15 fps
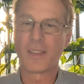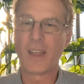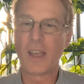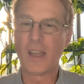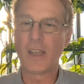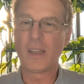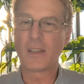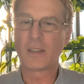
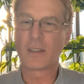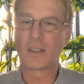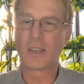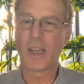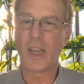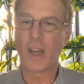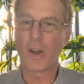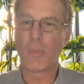They
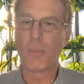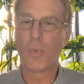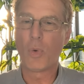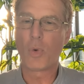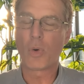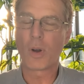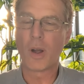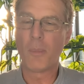care
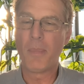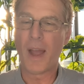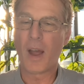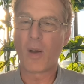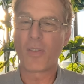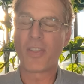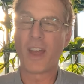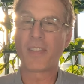more
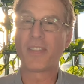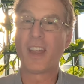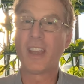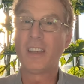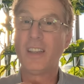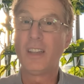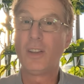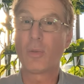about that they
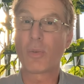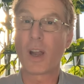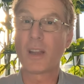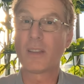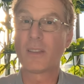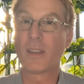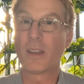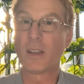did the
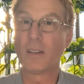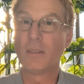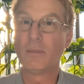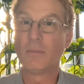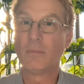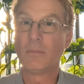right thing